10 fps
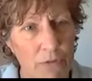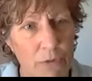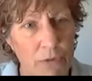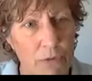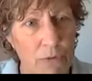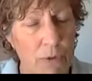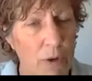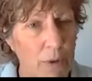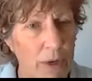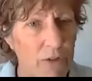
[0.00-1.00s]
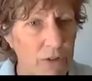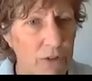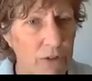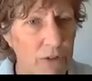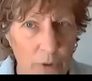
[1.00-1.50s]
to arrange
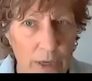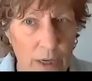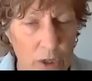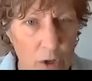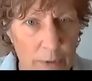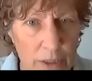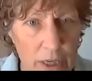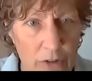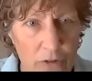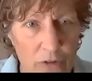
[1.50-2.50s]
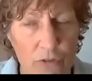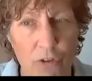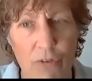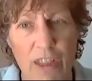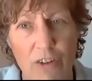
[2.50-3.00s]
temporary accommodation so that
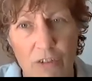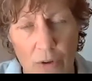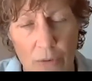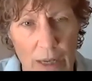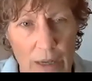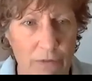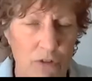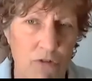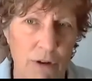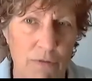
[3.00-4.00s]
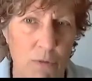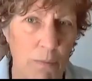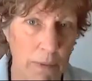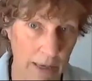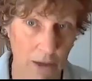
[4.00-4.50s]
they don't have to travel
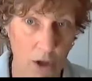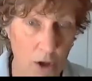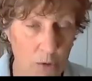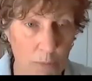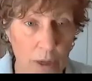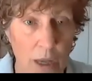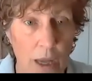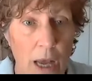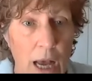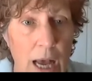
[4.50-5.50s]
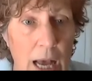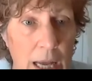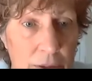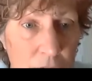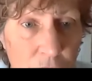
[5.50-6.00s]
back home and
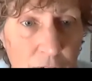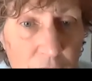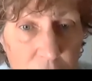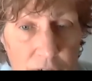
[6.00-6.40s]
face